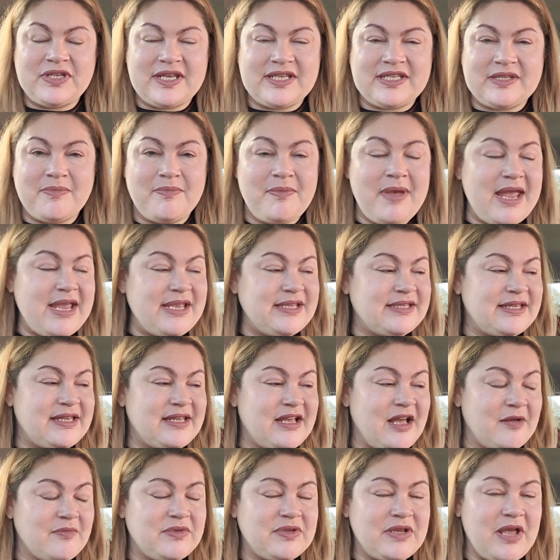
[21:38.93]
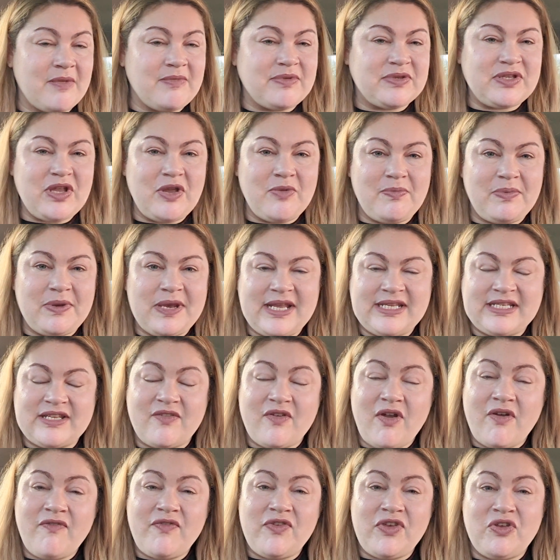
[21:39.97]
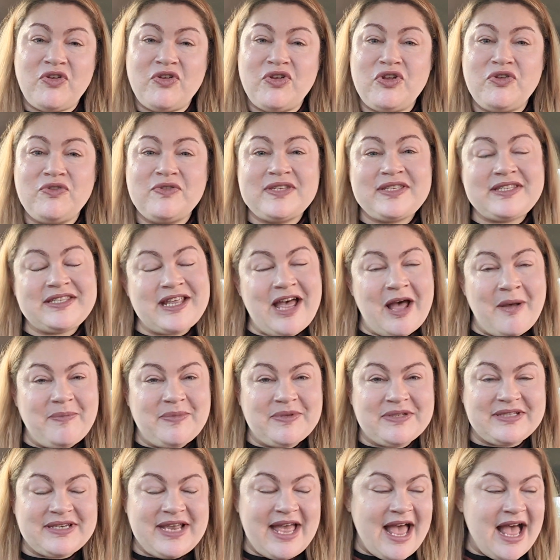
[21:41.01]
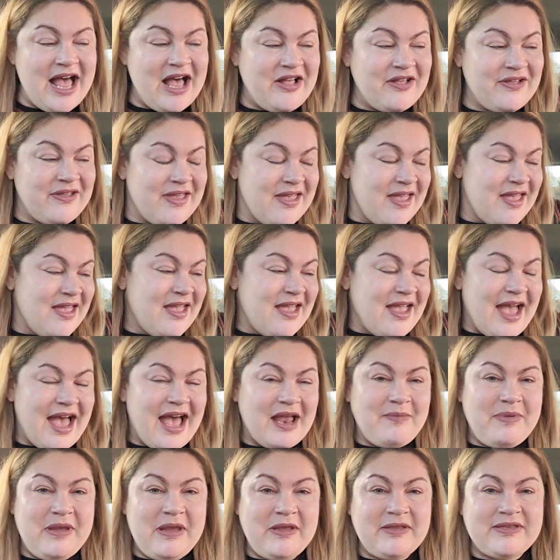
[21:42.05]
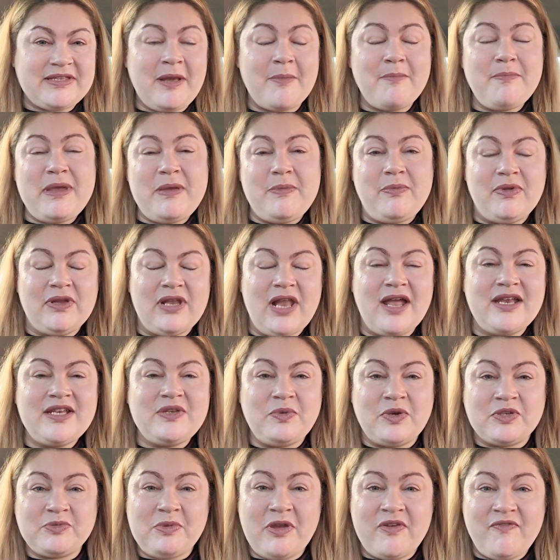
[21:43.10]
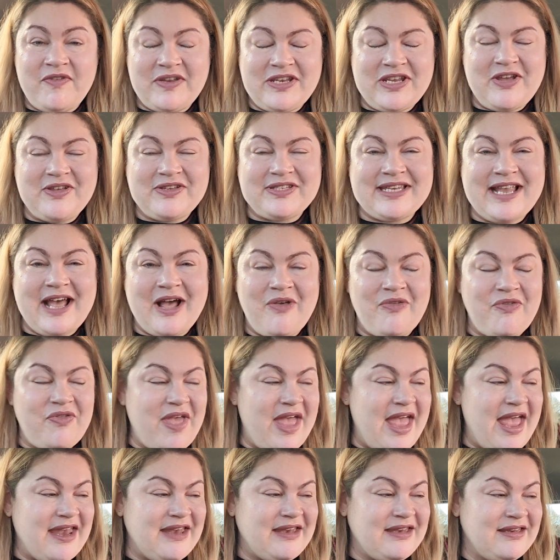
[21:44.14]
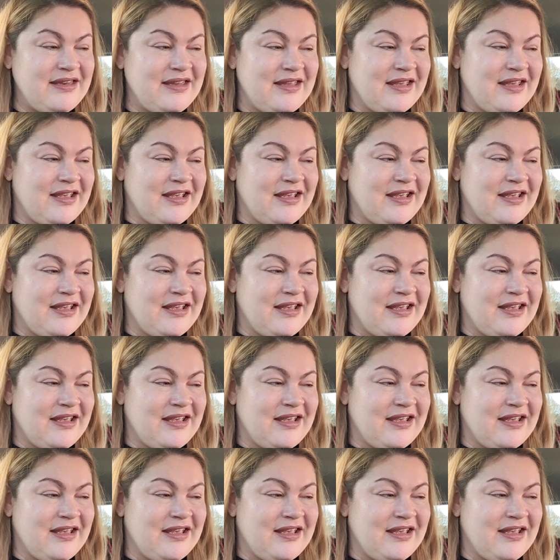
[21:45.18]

It's amazing. I'm so pleased I've got a few new subs now, and some people like to watch my videos now and then,